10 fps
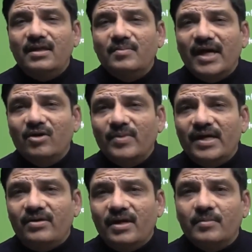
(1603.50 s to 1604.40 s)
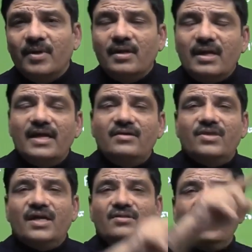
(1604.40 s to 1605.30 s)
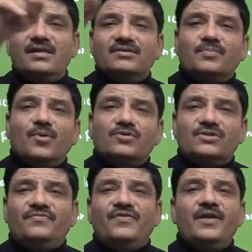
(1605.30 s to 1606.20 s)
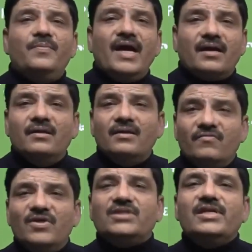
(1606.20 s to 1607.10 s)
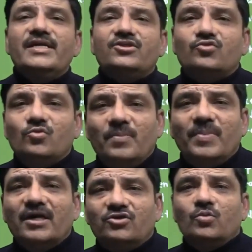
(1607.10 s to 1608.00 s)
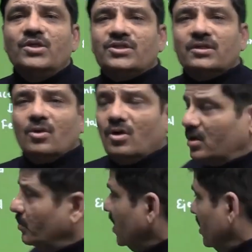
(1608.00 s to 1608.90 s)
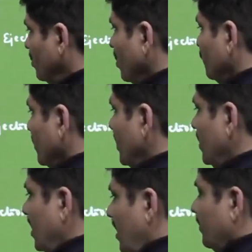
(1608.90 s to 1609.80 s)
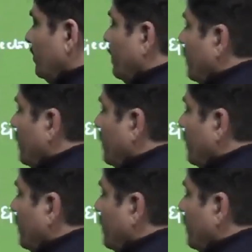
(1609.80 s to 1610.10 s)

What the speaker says: in the myometrium, and then there is a positive feedback which leads to the parturition or the birth of the baby.